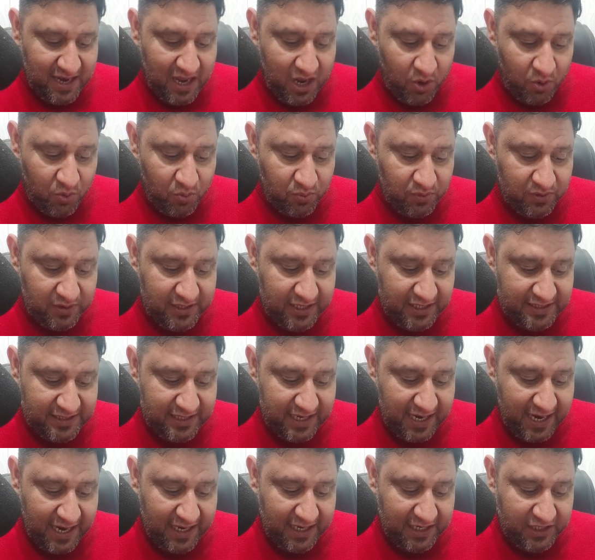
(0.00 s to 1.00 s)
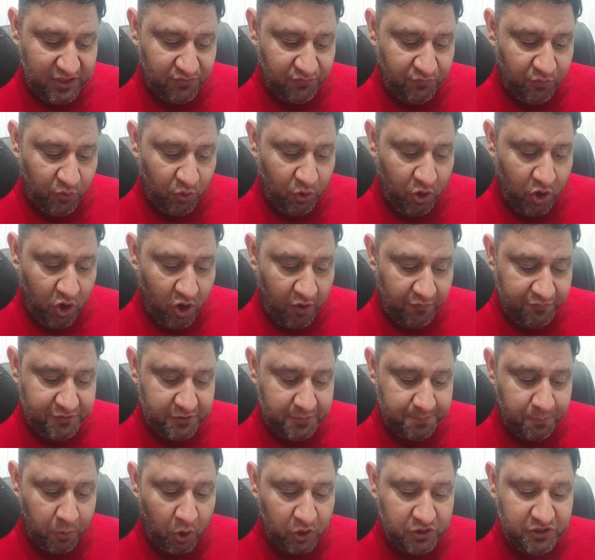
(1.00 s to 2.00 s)
Now, this hand is full
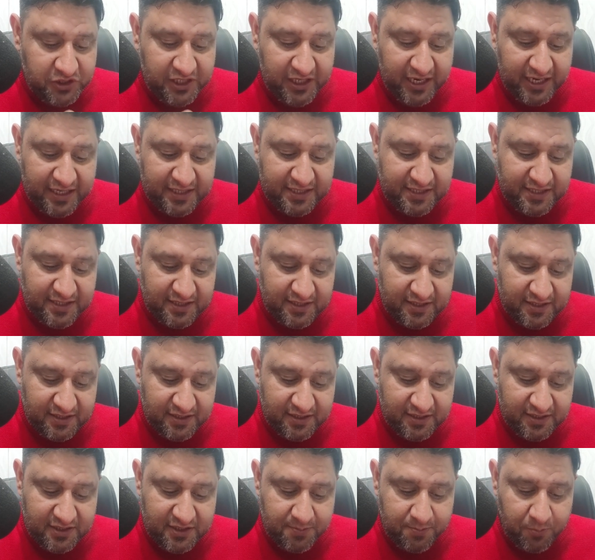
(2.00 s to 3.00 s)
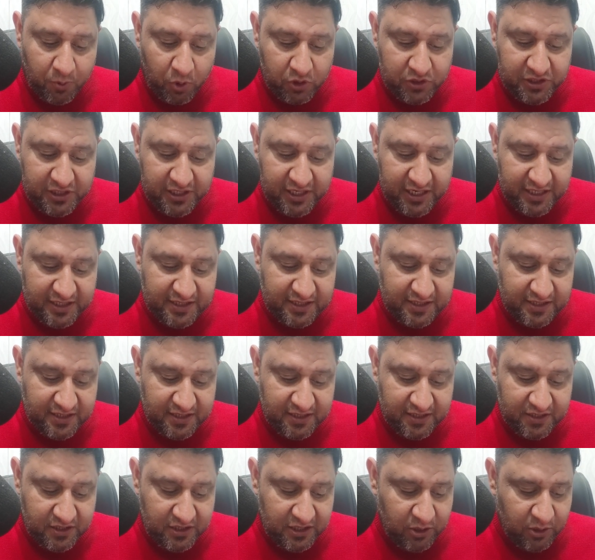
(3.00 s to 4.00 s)
of
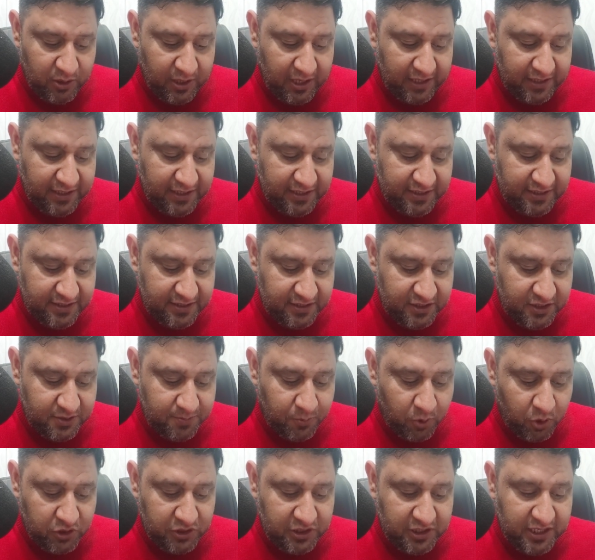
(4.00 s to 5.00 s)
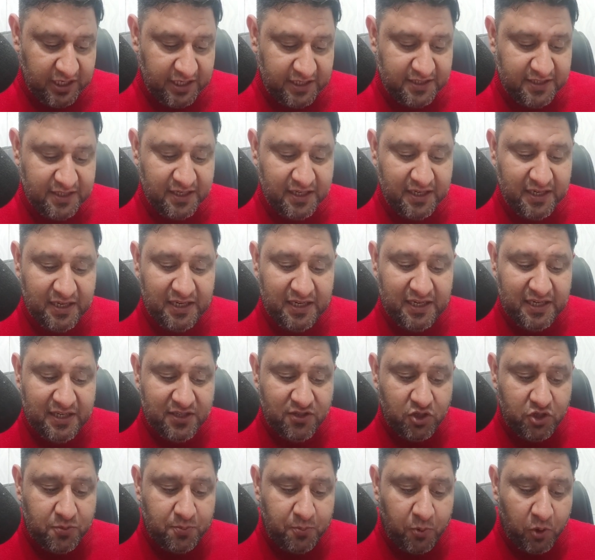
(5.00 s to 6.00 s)
sponginess. Look at this sponginess.
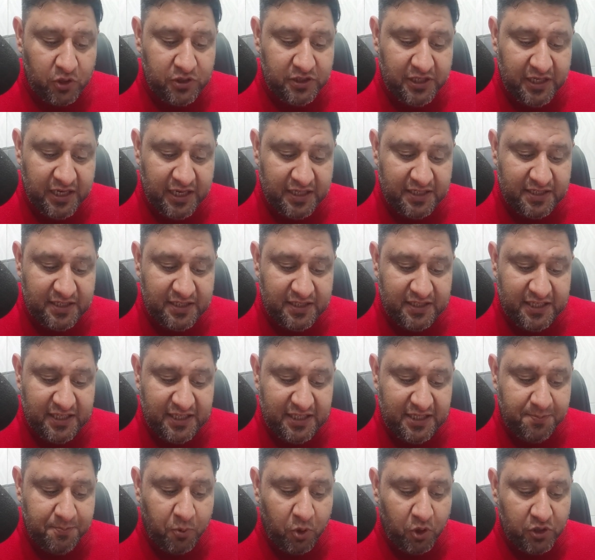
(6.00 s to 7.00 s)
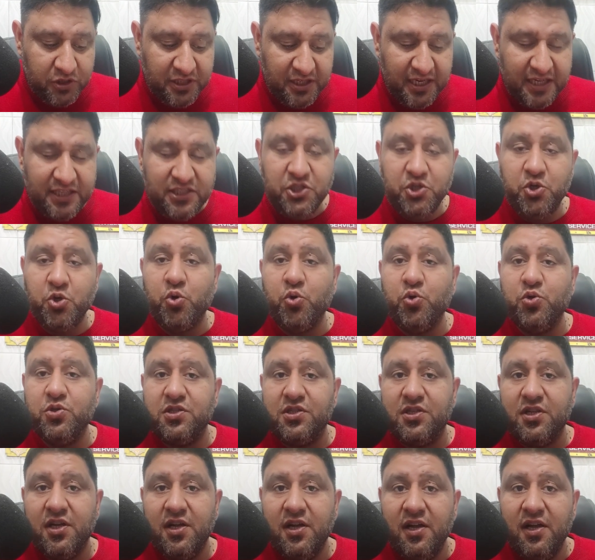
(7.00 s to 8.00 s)
This sponginess
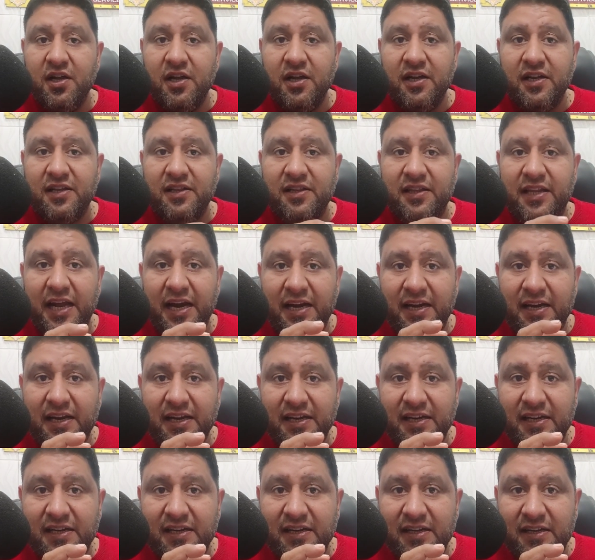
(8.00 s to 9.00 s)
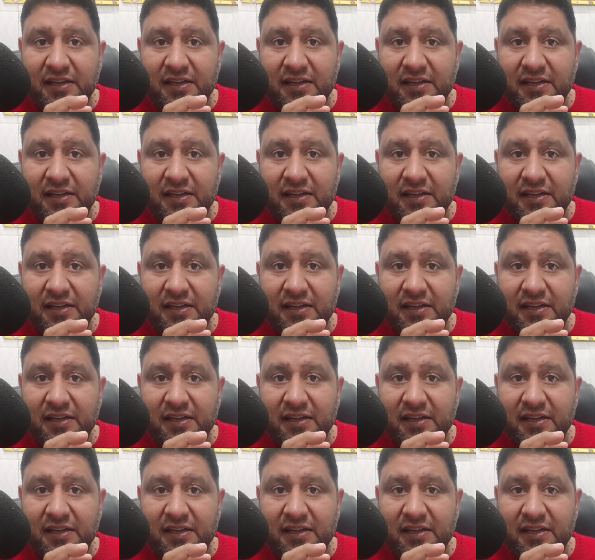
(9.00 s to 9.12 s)
shows that